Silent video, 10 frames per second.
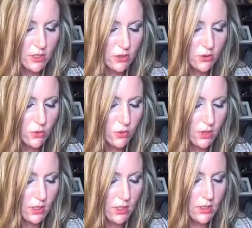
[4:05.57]
you
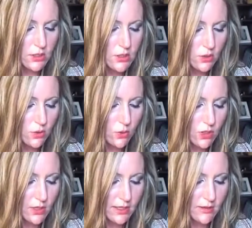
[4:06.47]
do
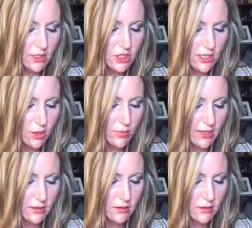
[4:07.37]
click the share
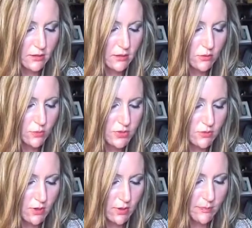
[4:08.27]
button, oops,
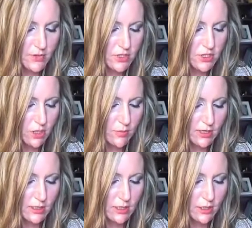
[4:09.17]
wrong one, share
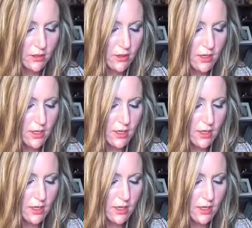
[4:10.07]
button here,